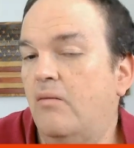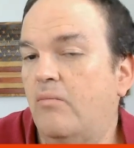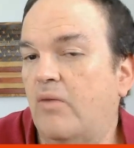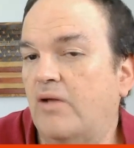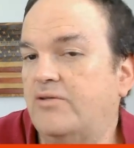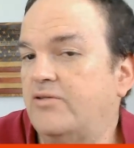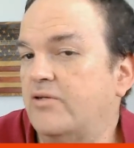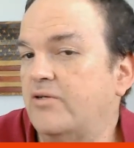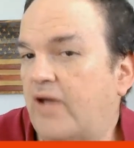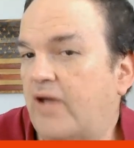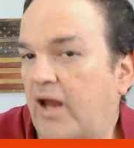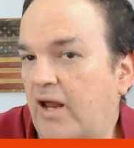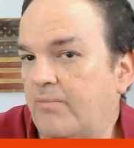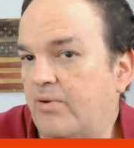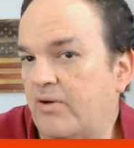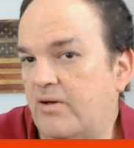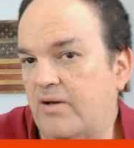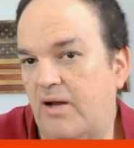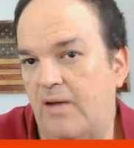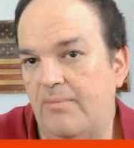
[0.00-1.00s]
but you can
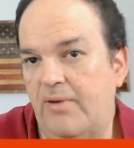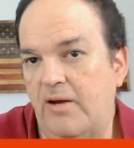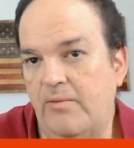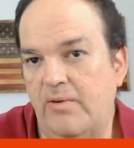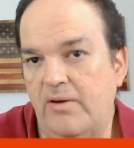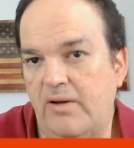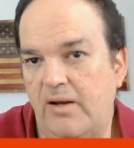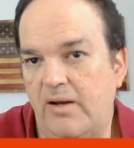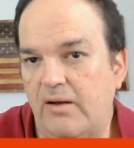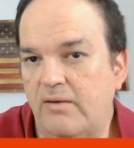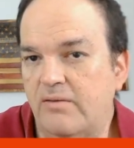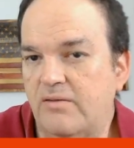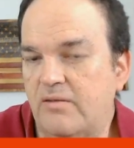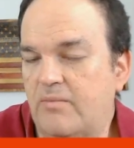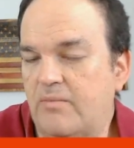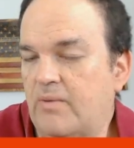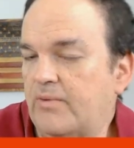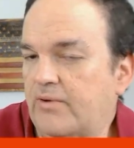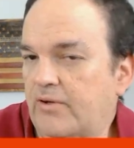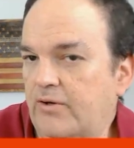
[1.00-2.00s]
put a down payment down.
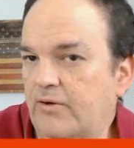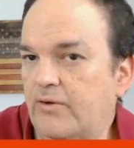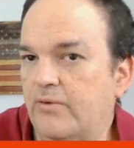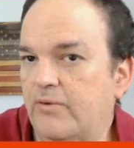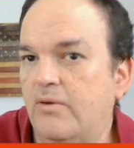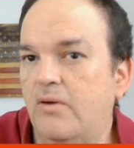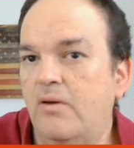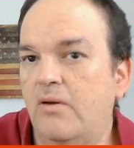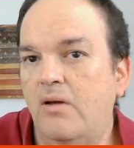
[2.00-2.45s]
Some people do.